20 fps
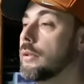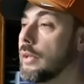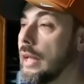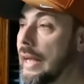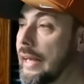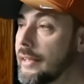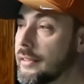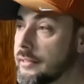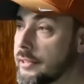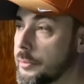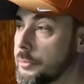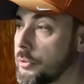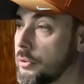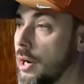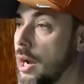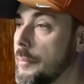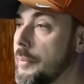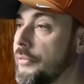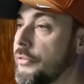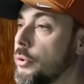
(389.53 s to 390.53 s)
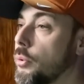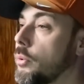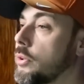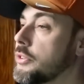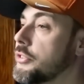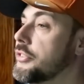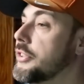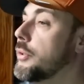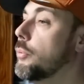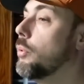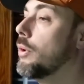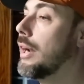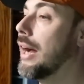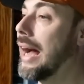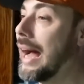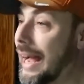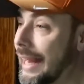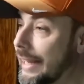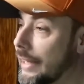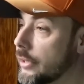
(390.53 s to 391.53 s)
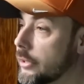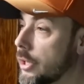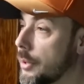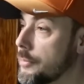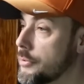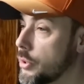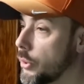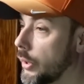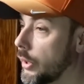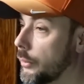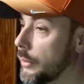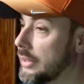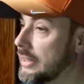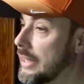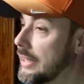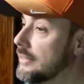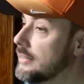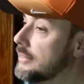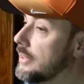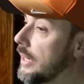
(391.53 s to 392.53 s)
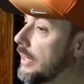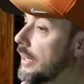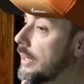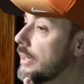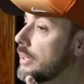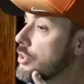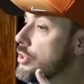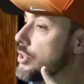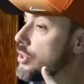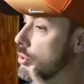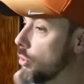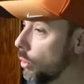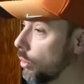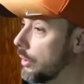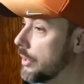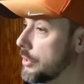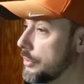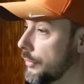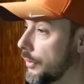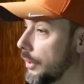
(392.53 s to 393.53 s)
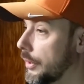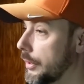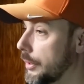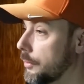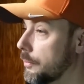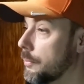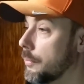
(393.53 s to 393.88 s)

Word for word: Like and subscribe if you want to see what I end up doing with that second storage volume,